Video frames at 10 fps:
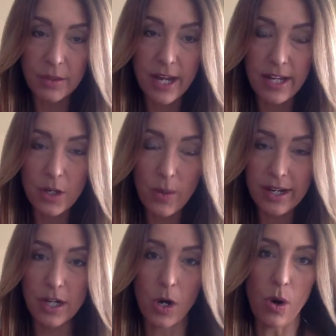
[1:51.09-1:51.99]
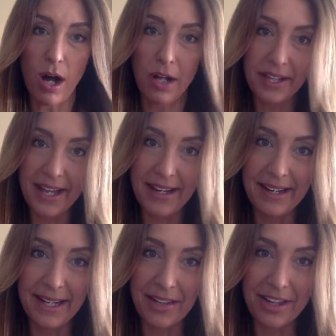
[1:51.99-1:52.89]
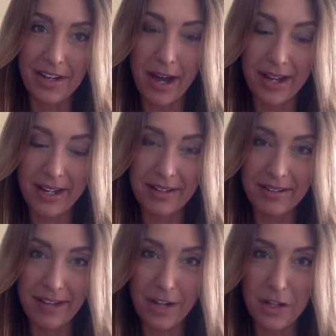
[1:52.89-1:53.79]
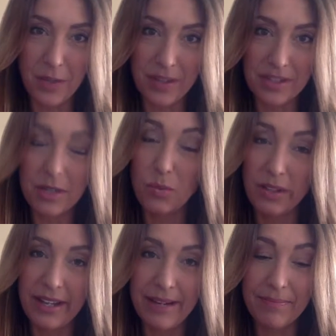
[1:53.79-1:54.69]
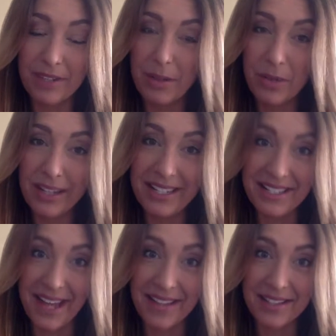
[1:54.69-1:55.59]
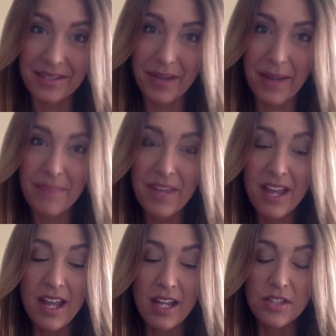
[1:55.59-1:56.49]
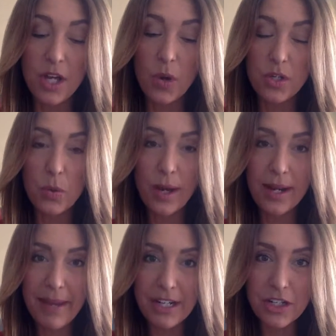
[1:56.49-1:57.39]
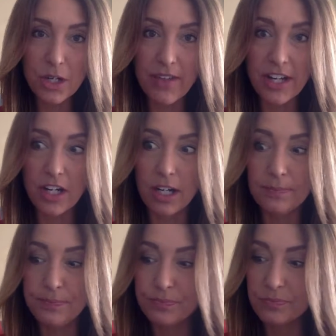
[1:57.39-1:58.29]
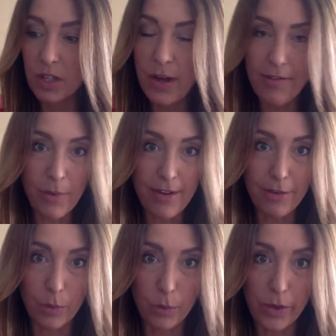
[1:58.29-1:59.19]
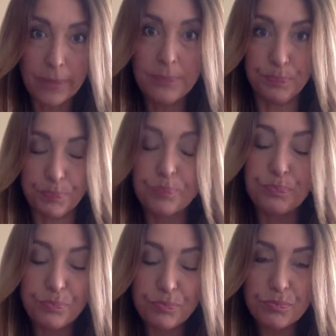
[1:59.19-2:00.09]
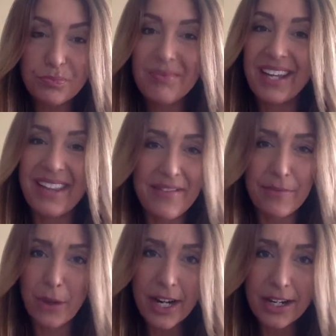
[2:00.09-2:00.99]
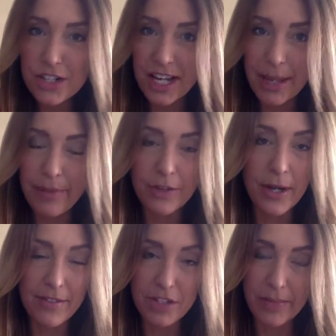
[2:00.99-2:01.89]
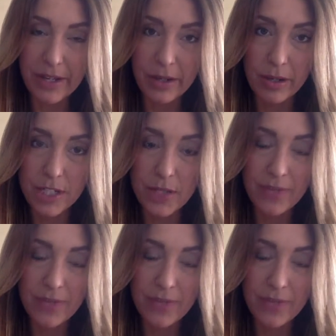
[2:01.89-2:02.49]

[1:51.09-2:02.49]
Okay, you don't want to go all in and get the knotted, notchy ones. They're really intense. Okay, so you want to make sure that you have the right foam roller. Okay, they're at your gym if you have a gym that you go to.